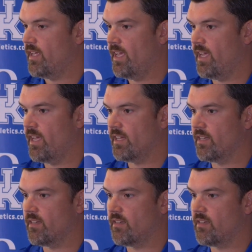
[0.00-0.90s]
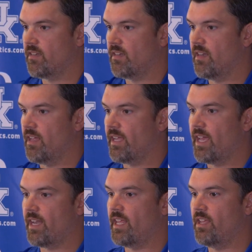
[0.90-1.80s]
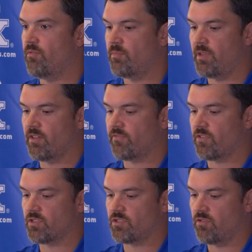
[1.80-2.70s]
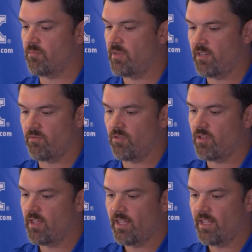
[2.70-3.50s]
And again, he would be the first to admit, and well,